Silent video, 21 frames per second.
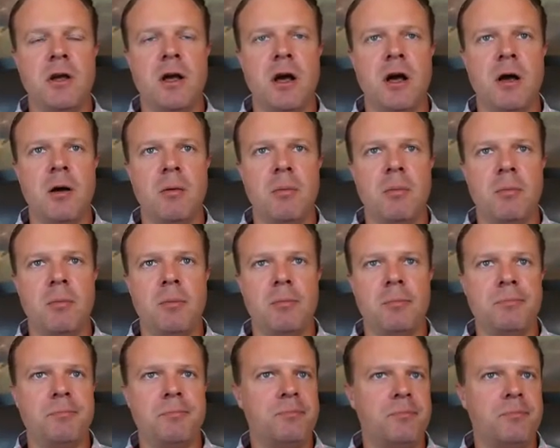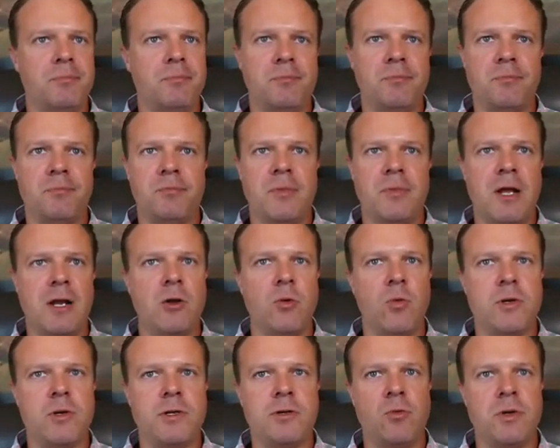I don't know.
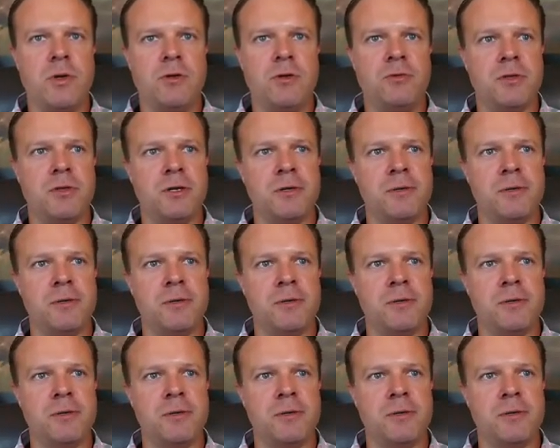What do you think?